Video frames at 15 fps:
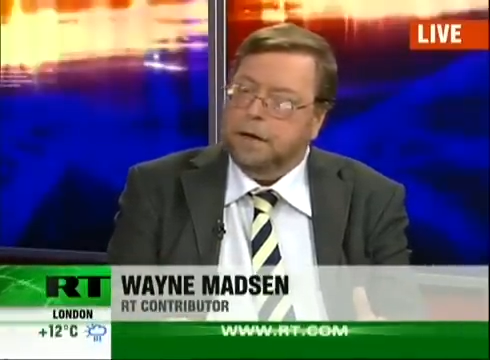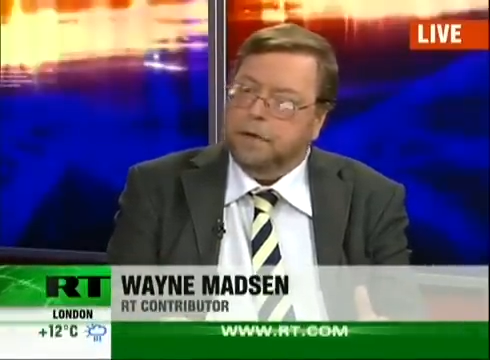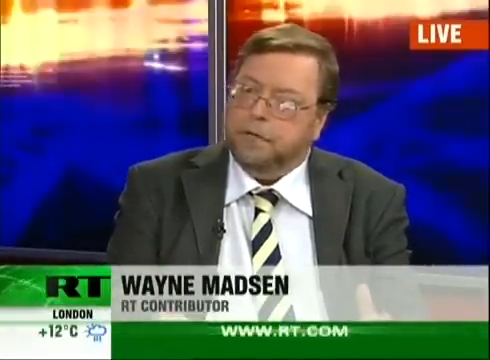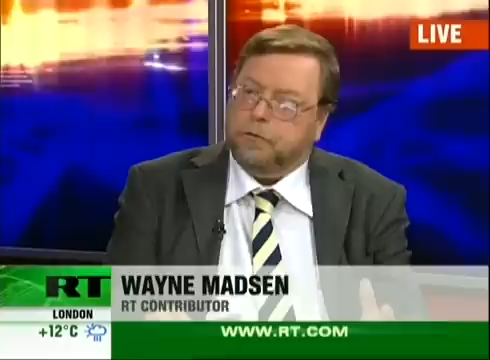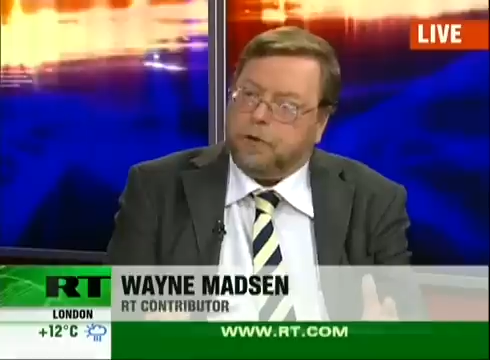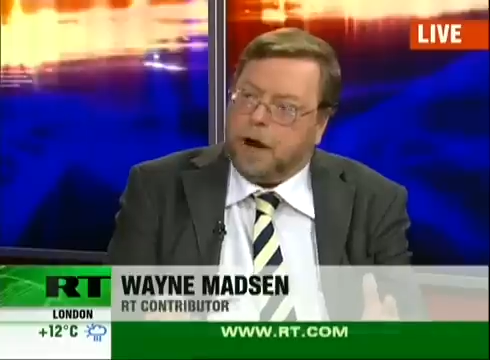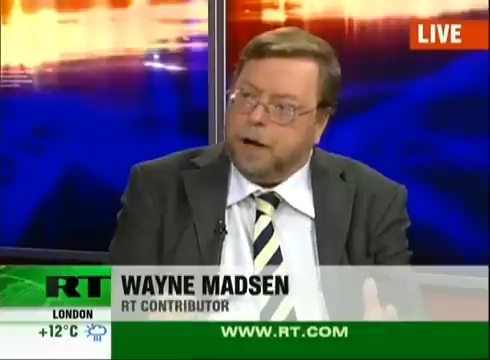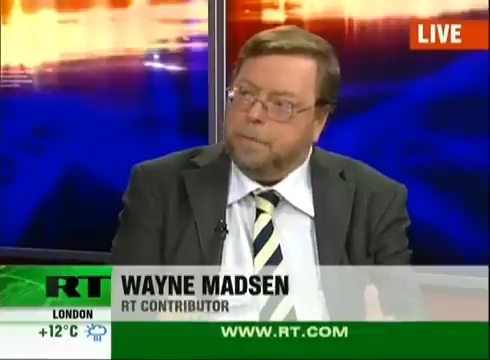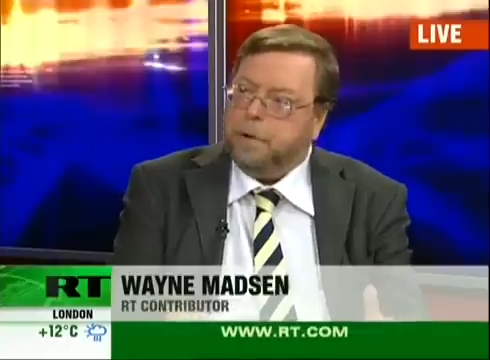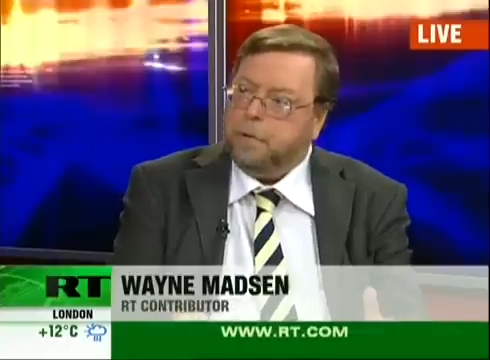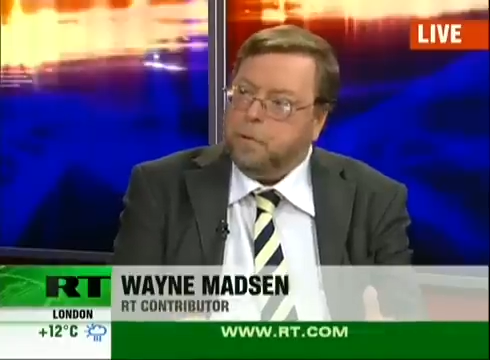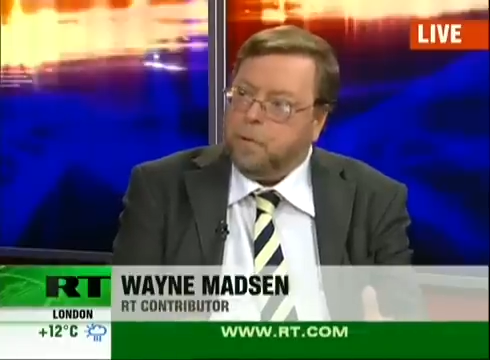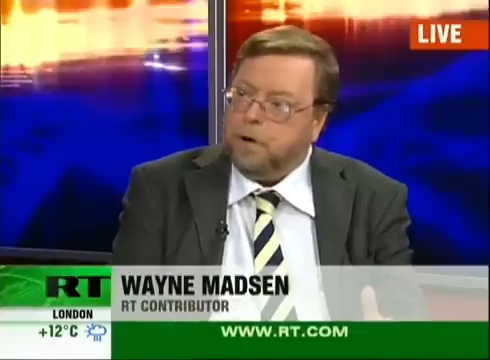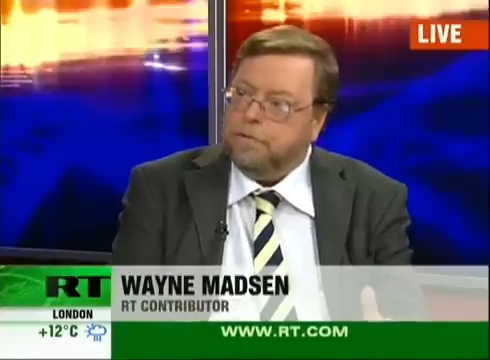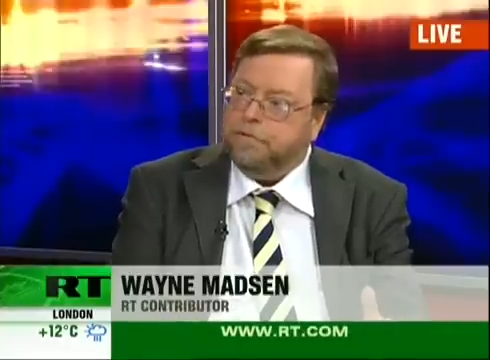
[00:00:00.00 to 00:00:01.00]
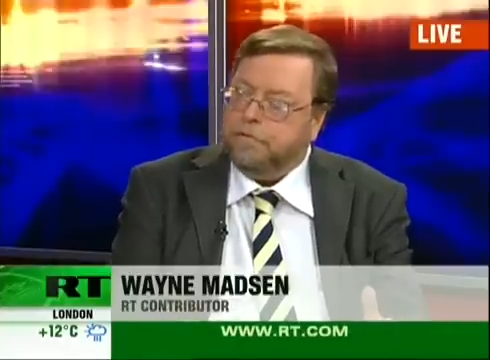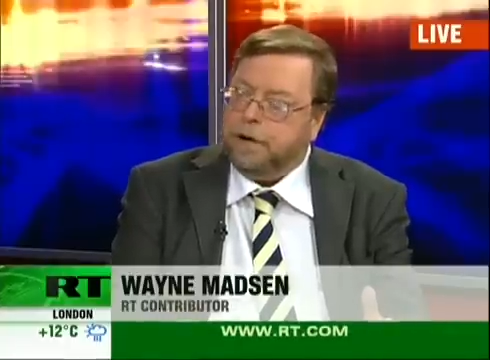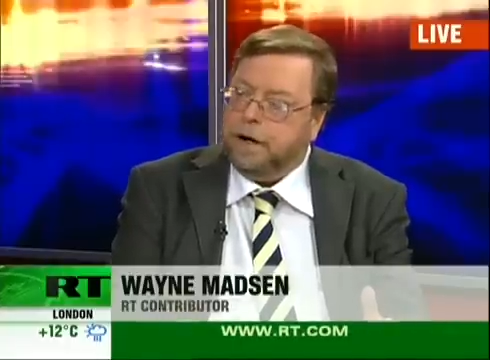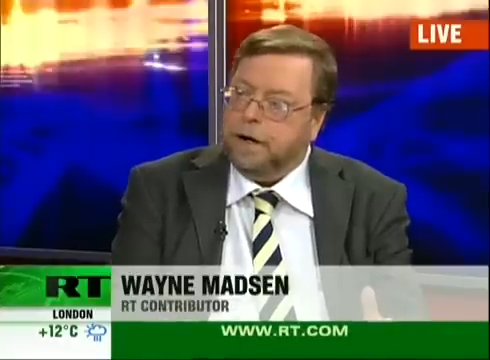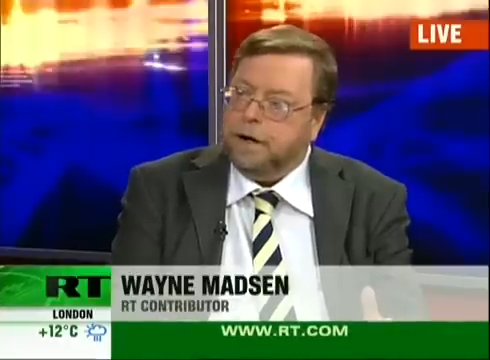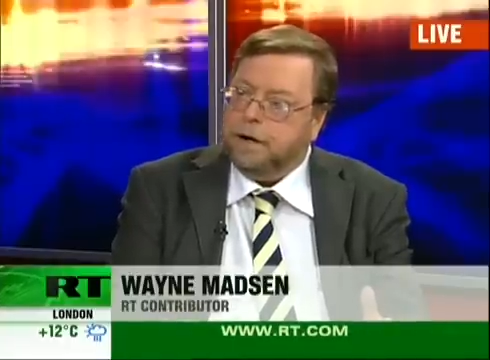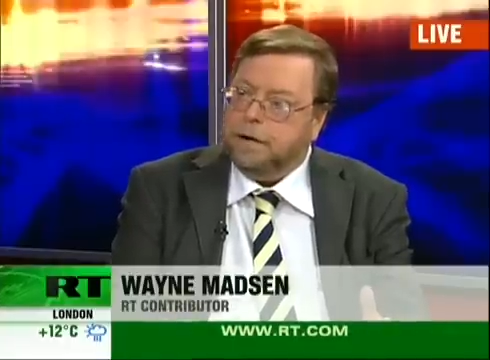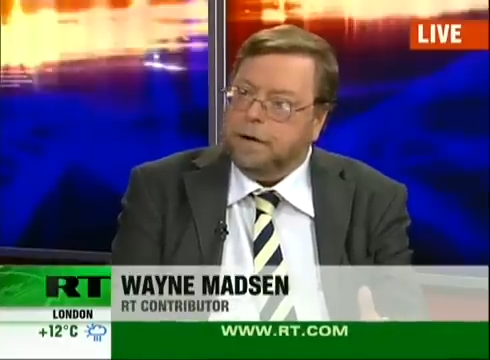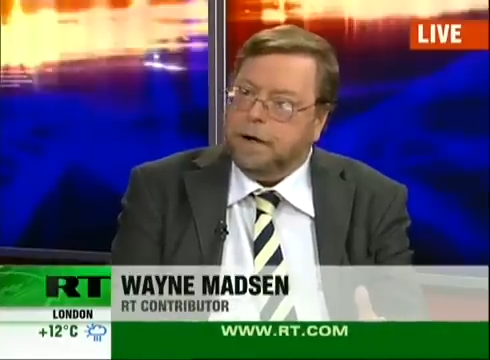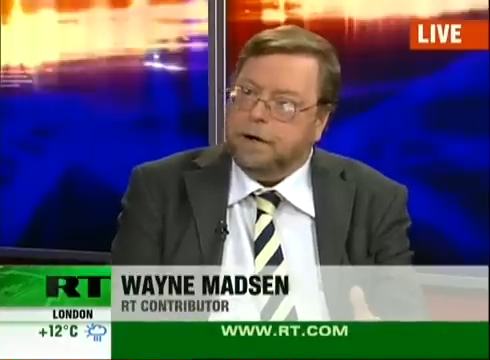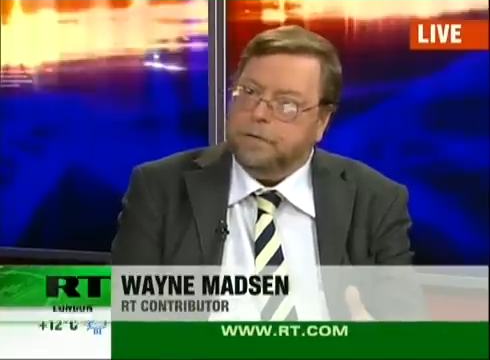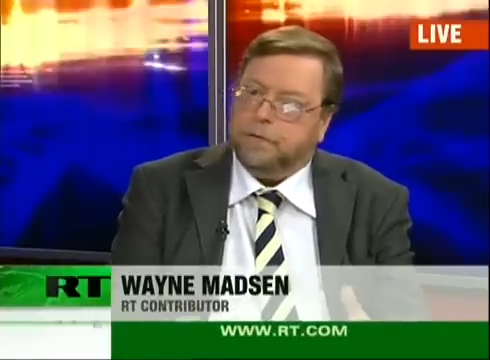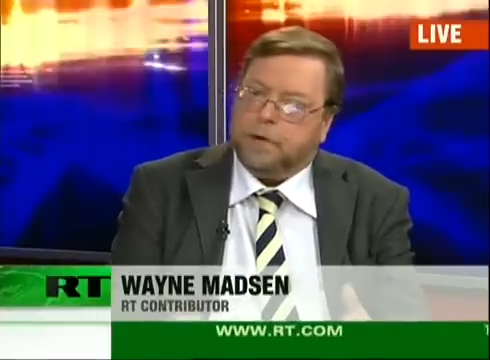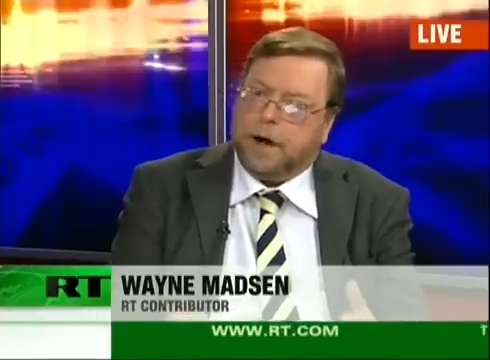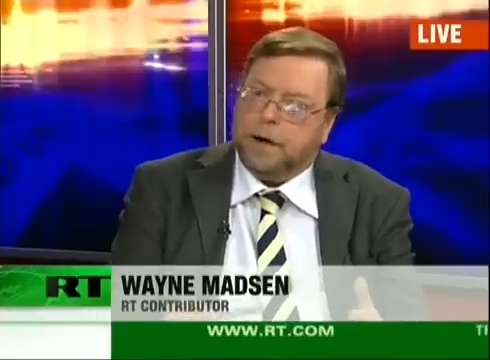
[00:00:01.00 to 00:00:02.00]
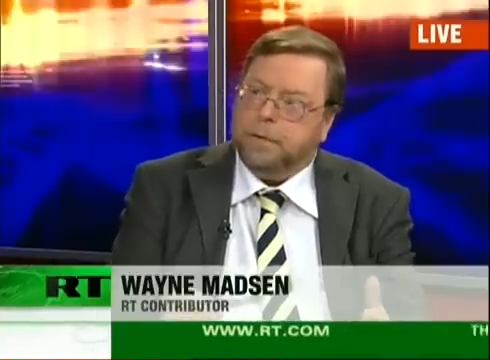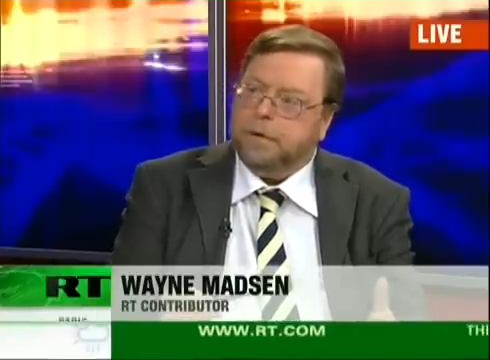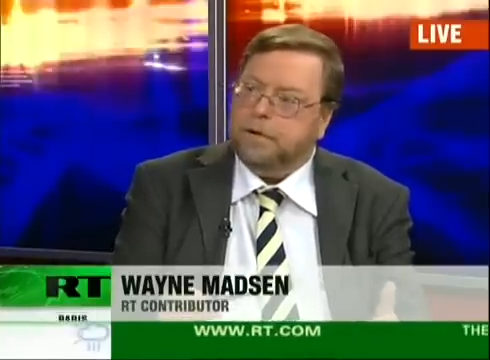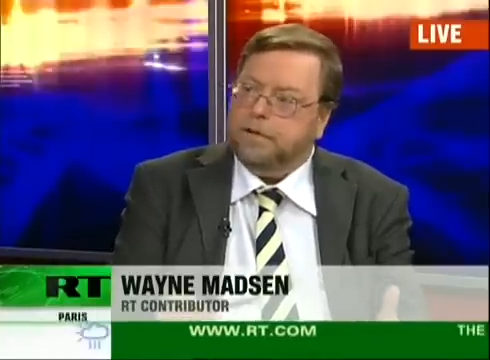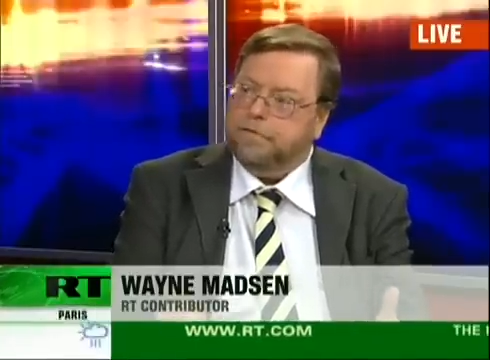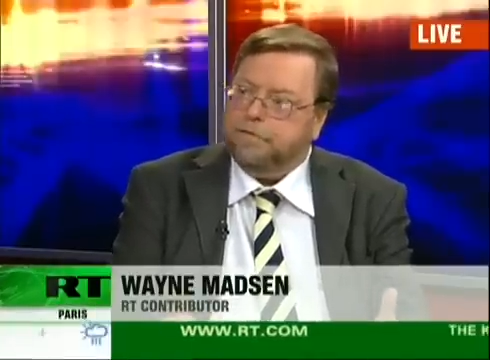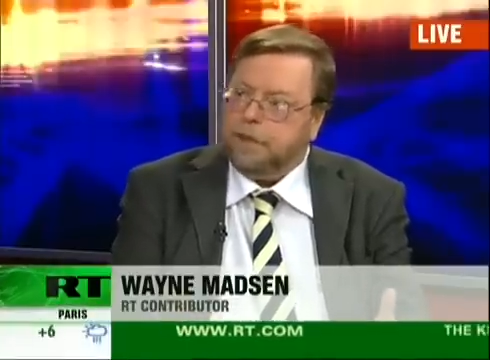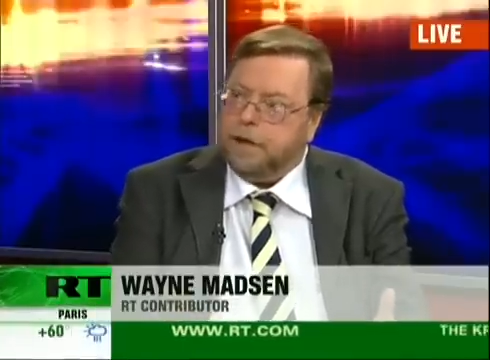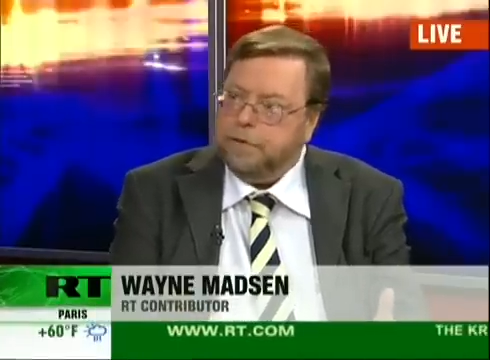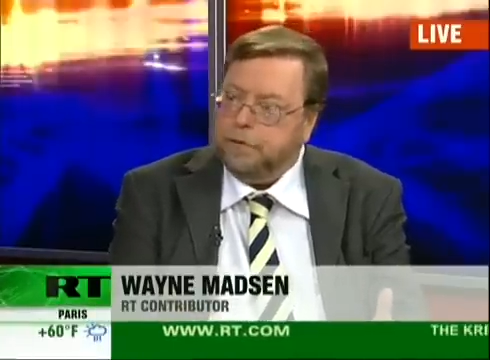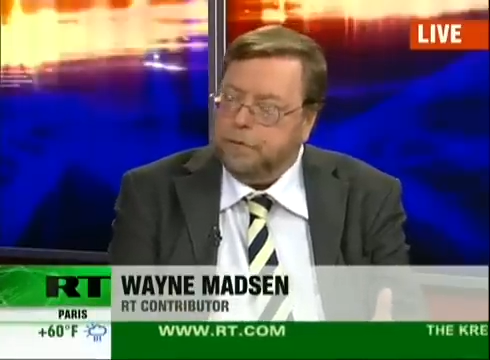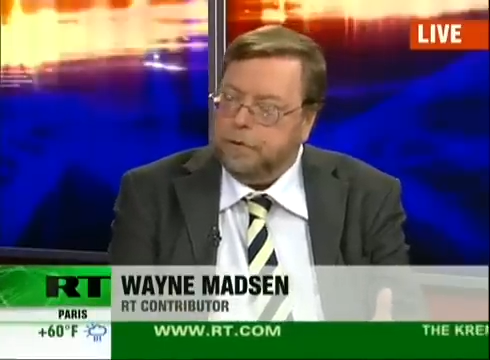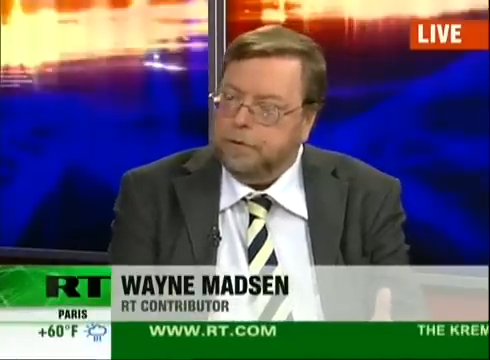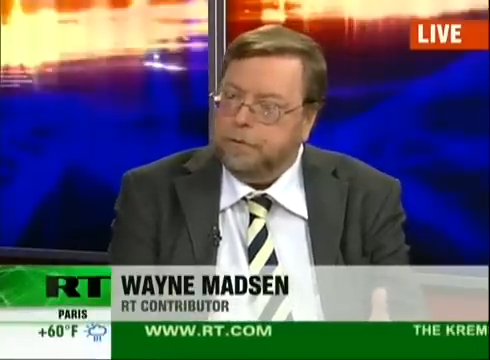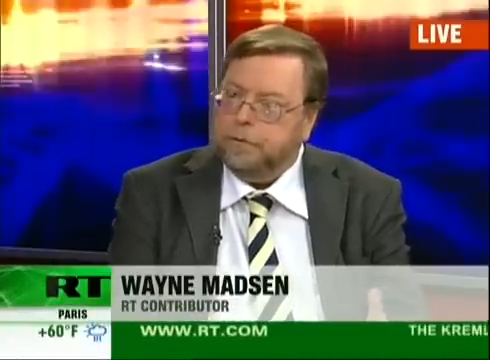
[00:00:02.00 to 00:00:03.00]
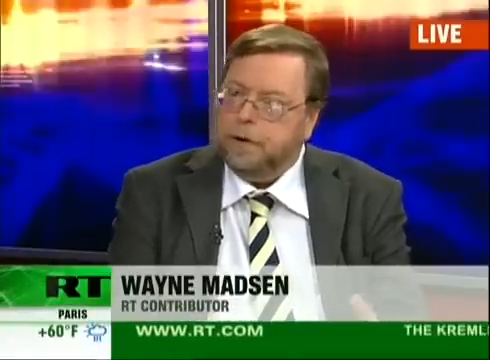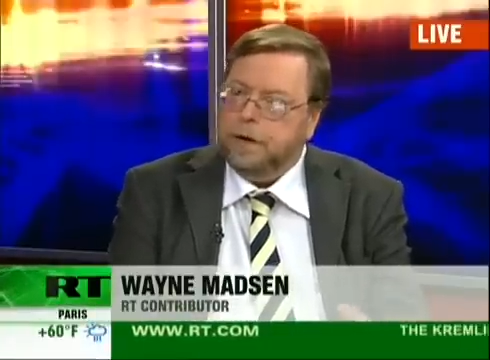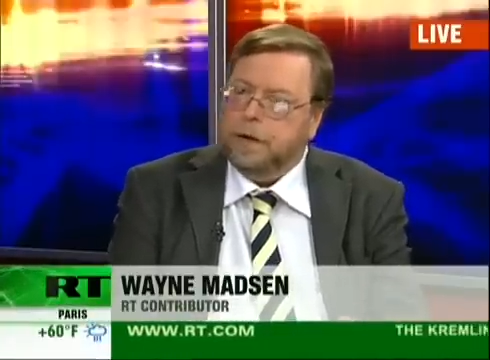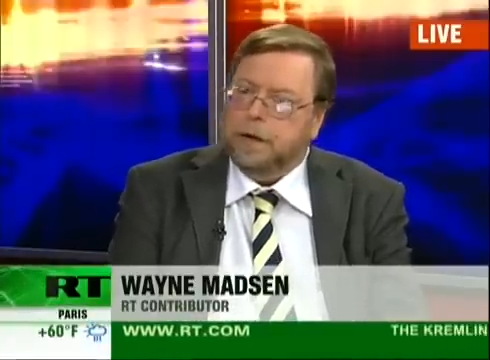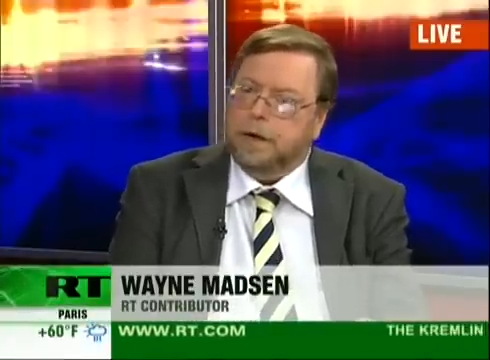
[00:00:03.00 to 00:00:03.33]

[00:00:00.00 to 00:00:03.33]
cyber warfare, cyber defenses.